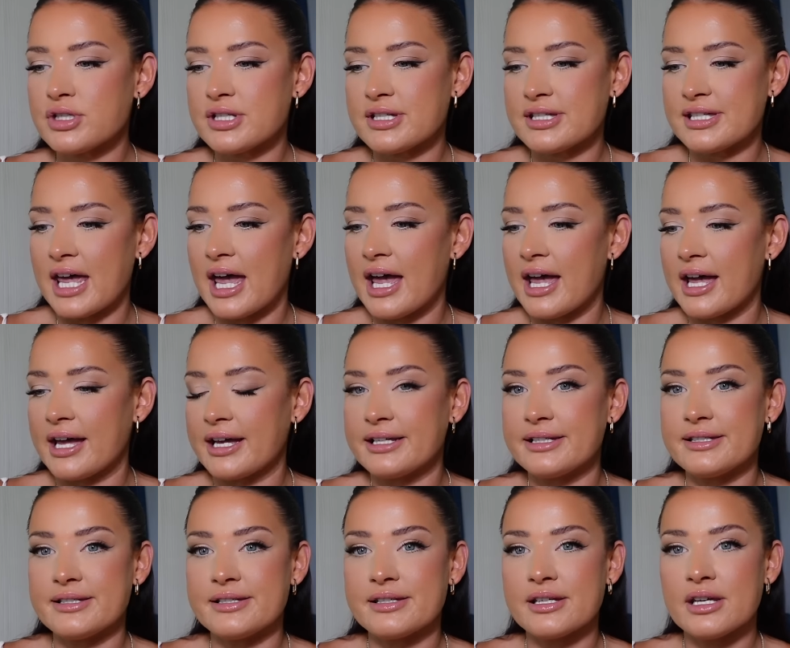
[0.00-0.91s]
to
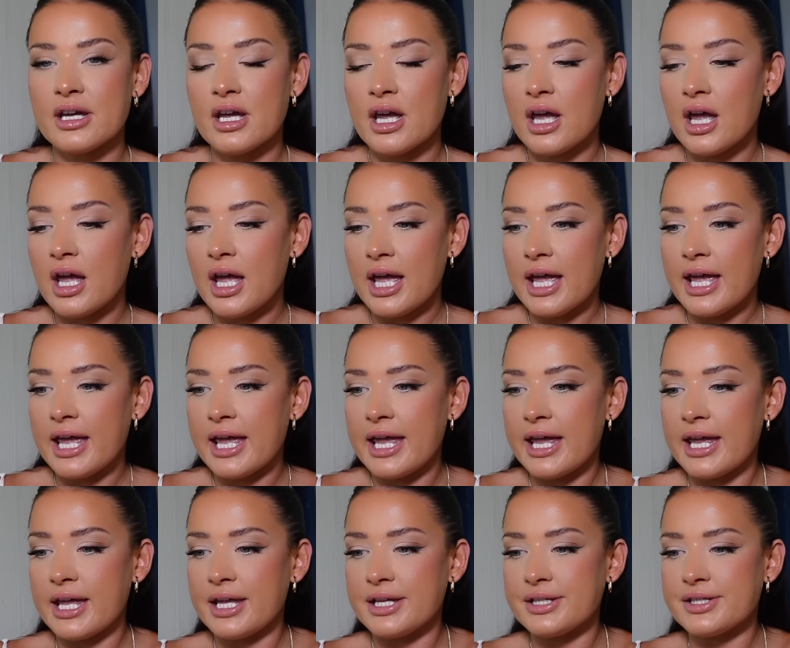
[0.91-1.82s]
size.
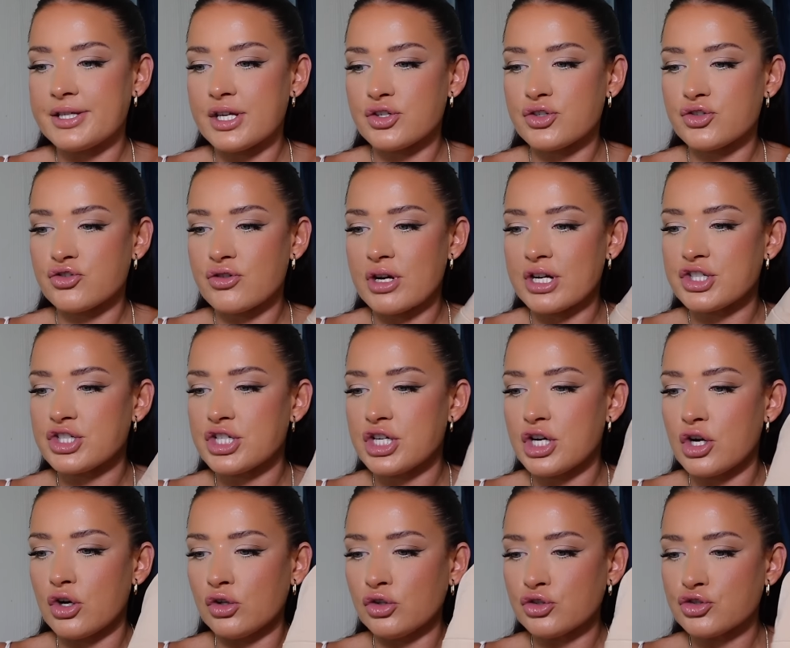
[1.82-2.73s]
It's
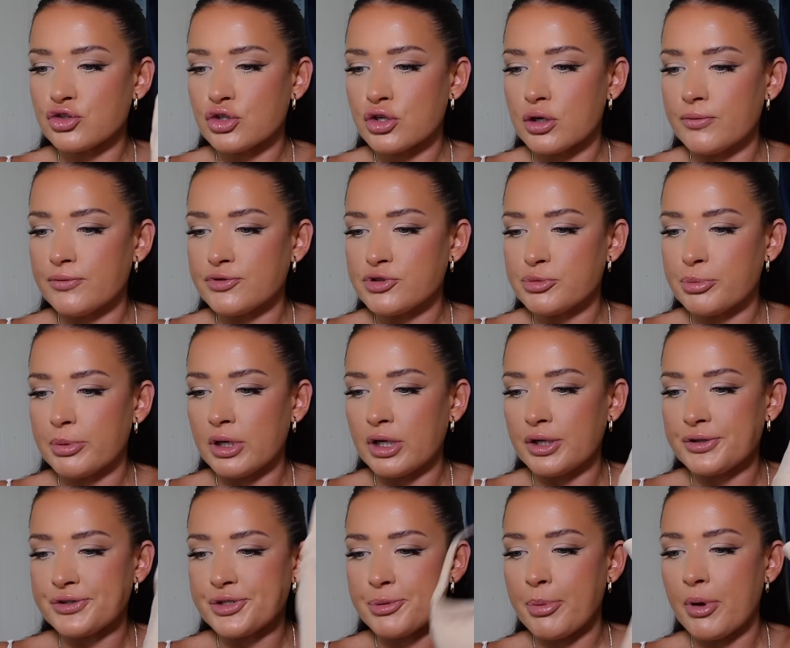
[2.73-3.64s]
stretchy, ultra
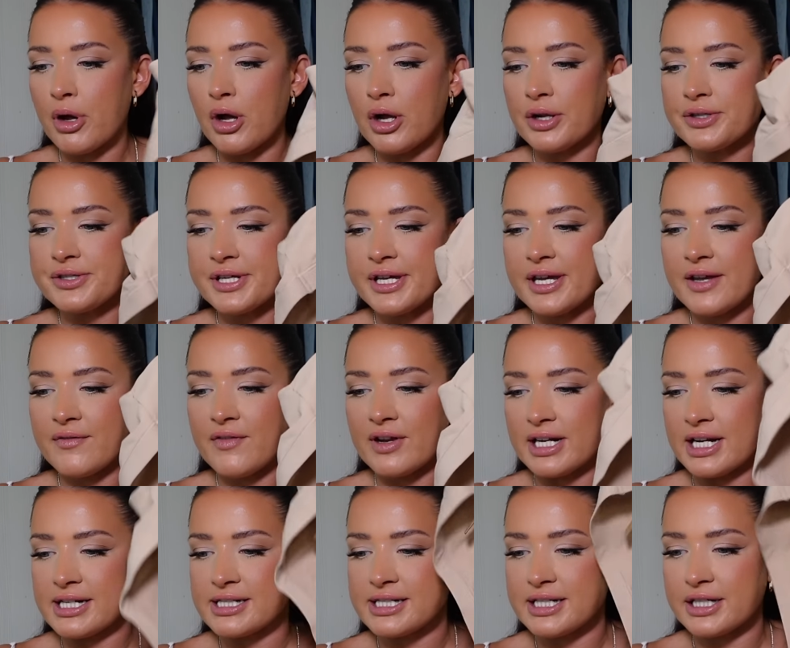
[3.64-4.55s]
comfortable, supportive, and
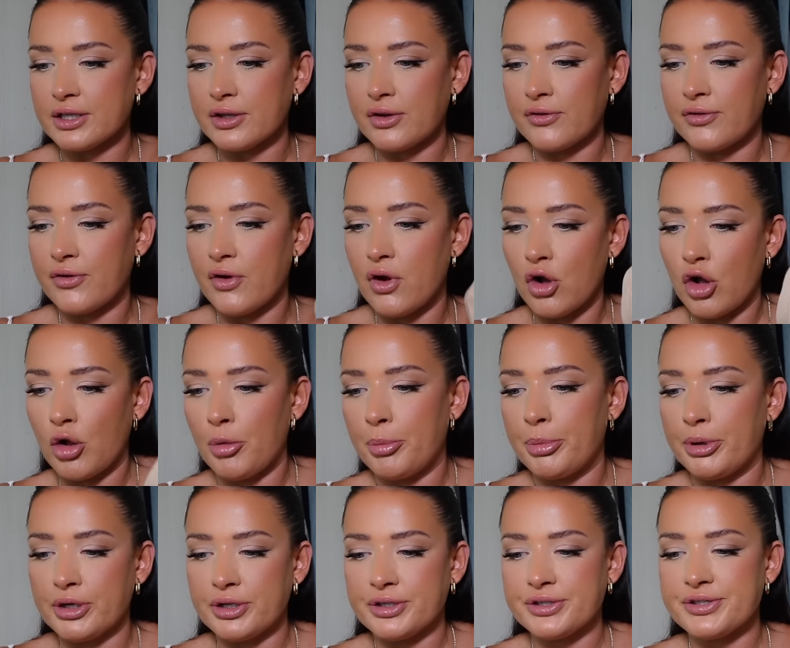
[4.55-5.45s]
ideal for all
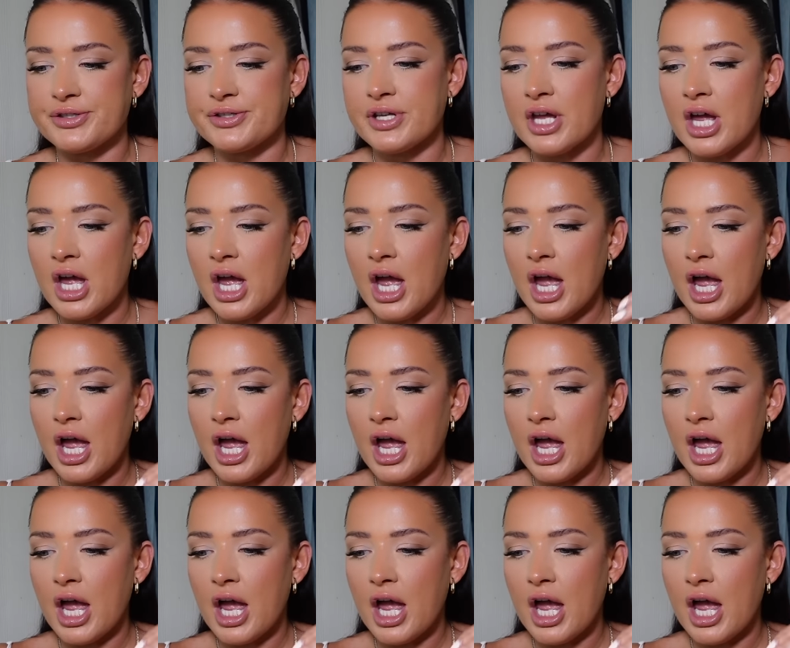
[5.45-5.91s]
busts.